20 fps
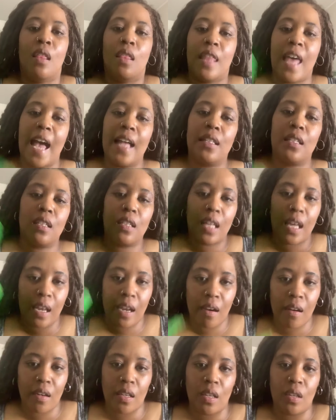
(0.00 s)
That's the
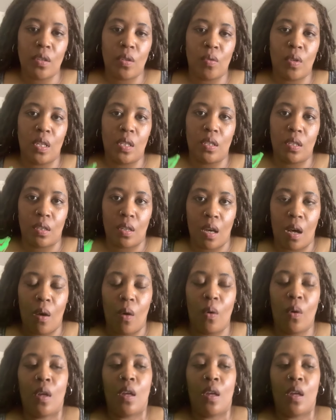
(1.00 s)
area you need to go.